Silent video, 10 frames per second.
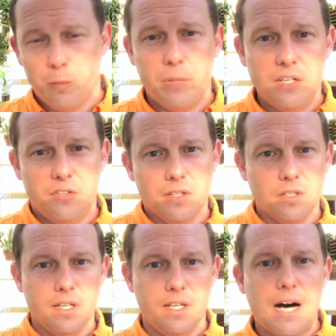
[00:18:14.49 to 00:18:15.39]

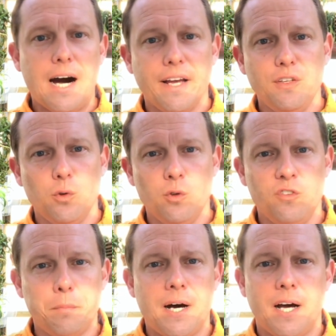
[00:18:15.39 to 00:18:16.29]
basically, I
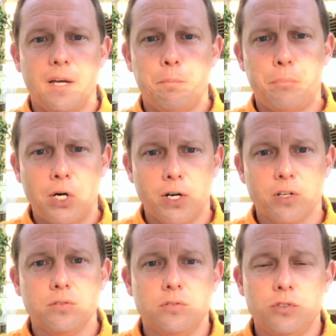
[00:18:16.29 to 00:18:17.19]
use my
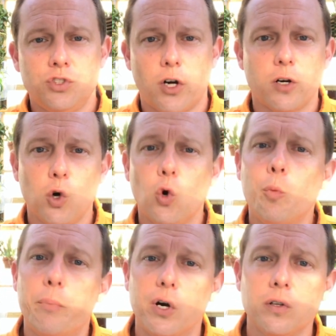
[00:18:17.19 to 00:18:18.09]
bark charcoal
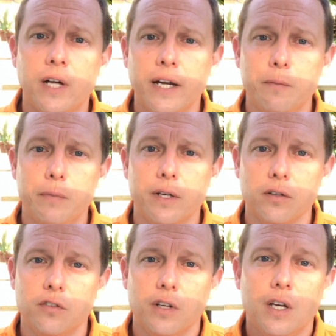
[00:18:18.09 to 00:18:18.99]
perlite
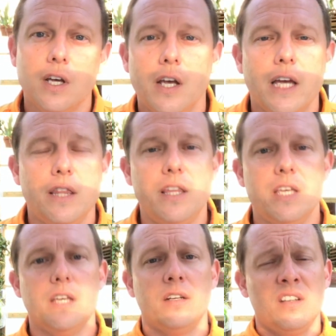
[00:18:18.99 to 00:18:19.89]
mix, and
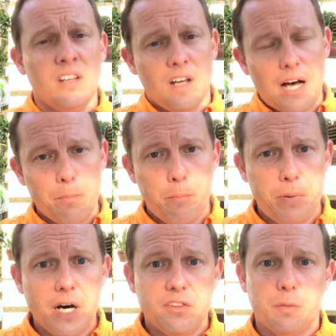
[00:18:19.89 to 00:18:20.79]
then I
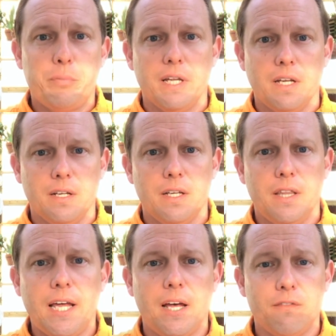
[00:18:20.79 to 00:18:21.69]
pot the plant in
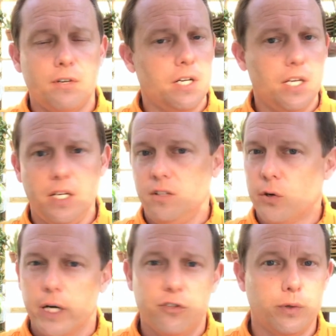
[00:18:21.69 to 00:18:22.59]
that for any
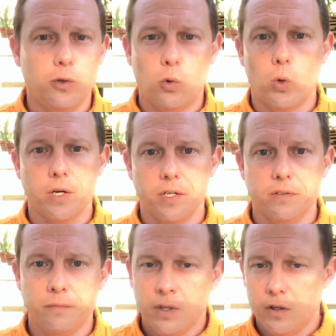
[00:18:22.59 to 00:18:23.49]
terrestrial
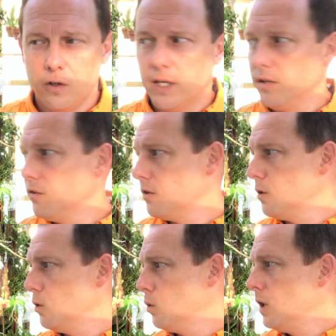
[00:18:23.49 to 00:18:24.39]
orchid. Okay,
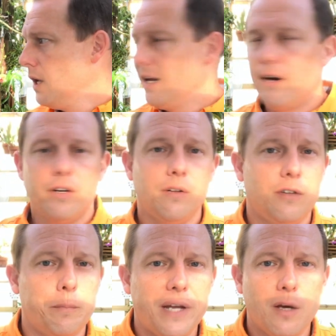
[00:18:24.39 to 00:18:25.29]
so Aaron,
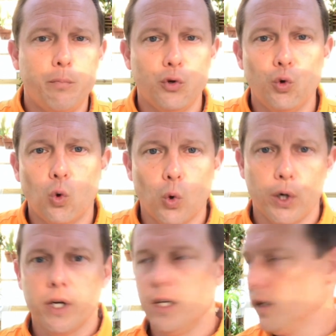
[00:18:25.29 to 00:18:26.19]
the bamboo
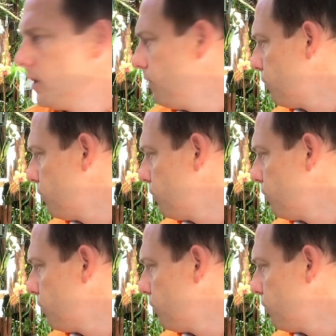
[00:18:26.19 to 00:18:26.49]
orchid,